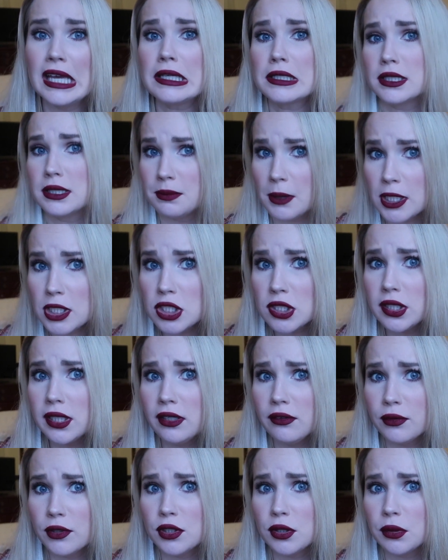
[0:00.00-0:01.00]
especially
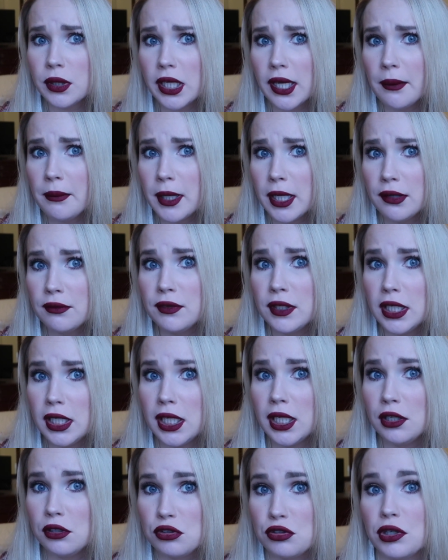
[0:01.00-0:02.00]
if we're doing a bit of
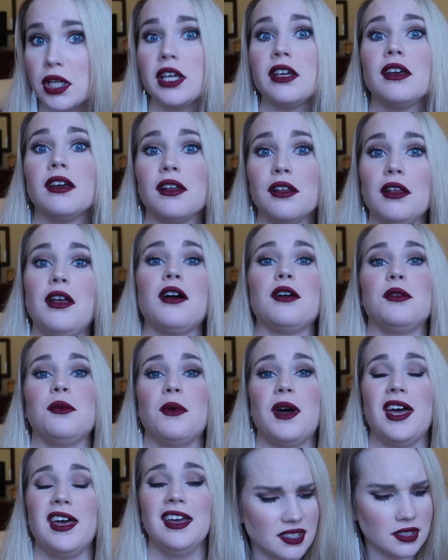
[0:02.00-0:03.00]
eating and drinking along the way.